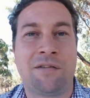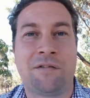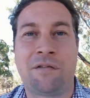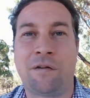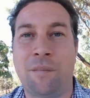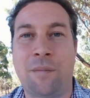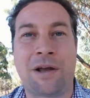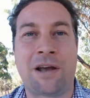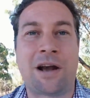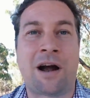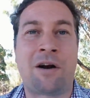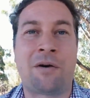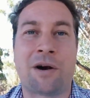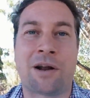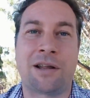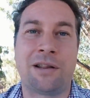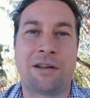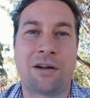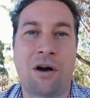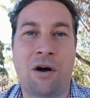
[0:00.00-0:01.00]
For me, I
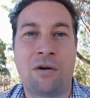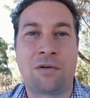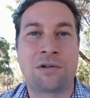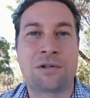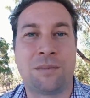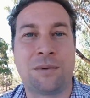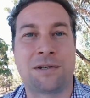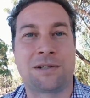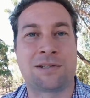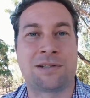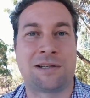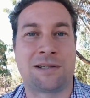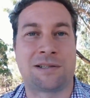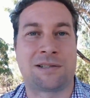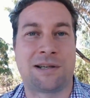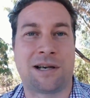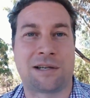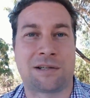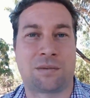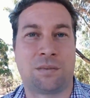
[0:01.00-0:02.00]
reckon the ultimate
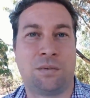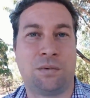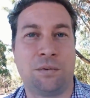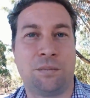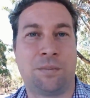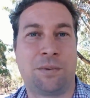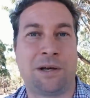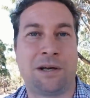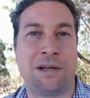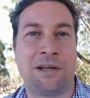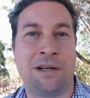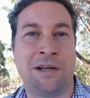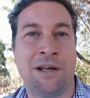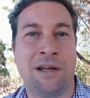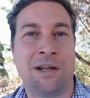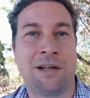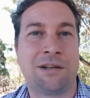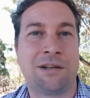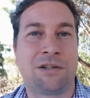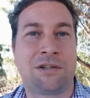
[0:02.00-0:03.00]
success would be
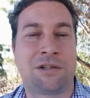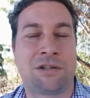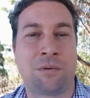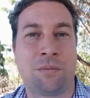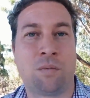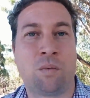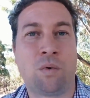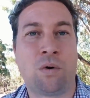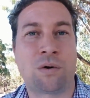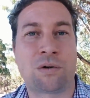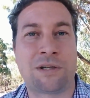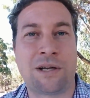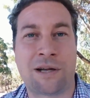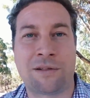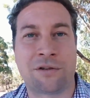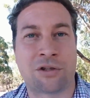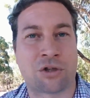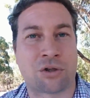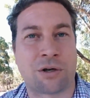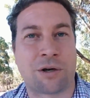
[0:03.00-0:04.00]
to walk
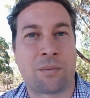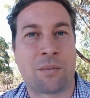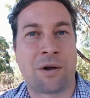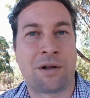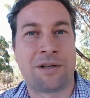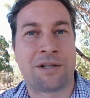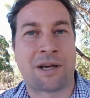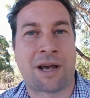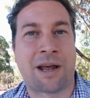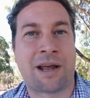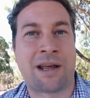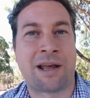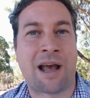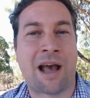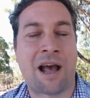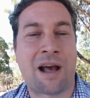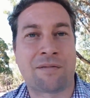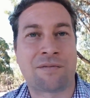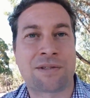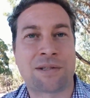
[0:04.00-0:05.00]
down the street one day,
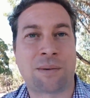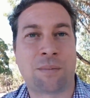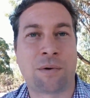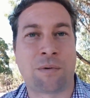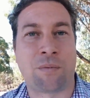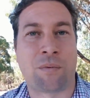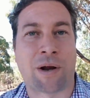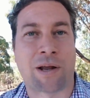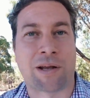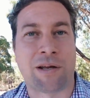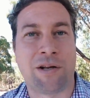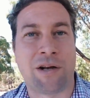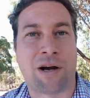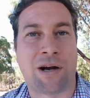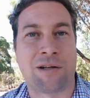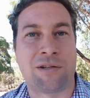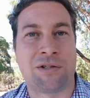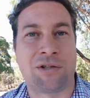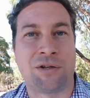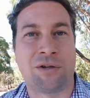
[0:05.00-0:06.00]
have someone
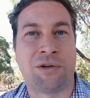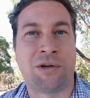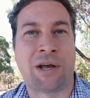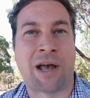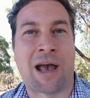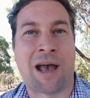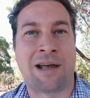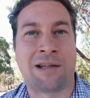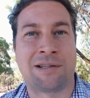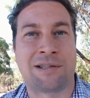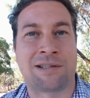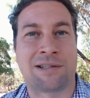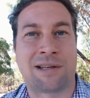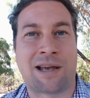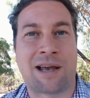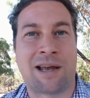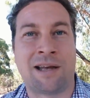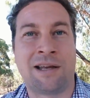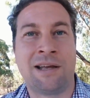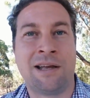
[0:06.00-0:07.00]
recognize you and
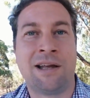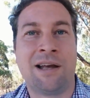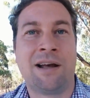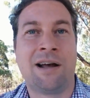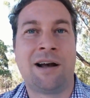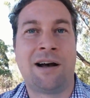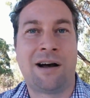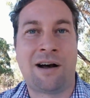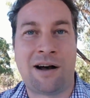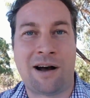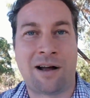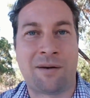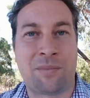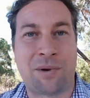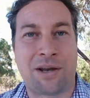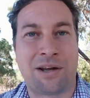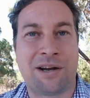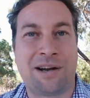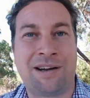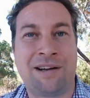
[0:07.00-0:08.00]
say, "Hi
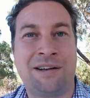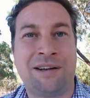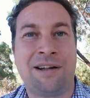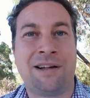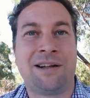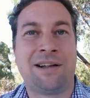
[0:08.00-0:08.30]
Peter,